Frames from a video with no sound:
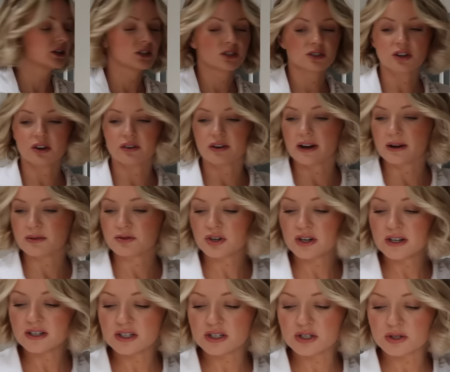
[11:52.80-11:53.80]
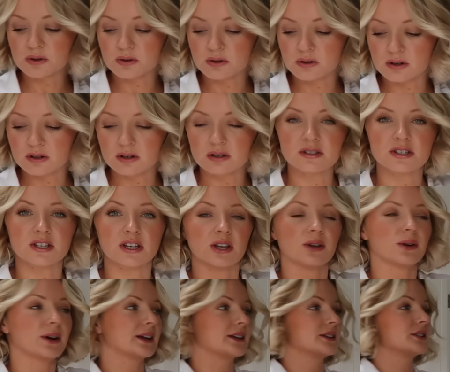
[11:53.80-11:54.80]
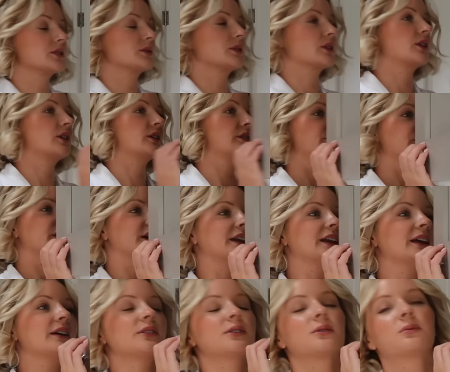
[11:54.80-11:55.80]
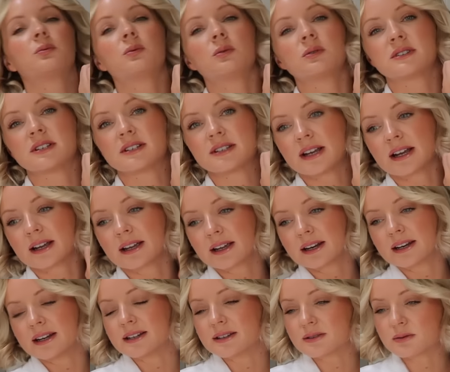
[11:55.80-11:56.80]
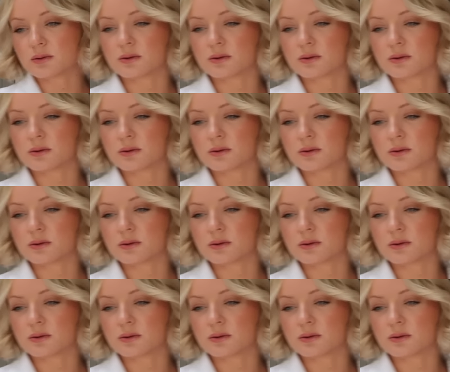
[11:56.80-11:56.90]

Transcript: Sorry, I'm trying to talk to you and do a coffee. Now the water tank needs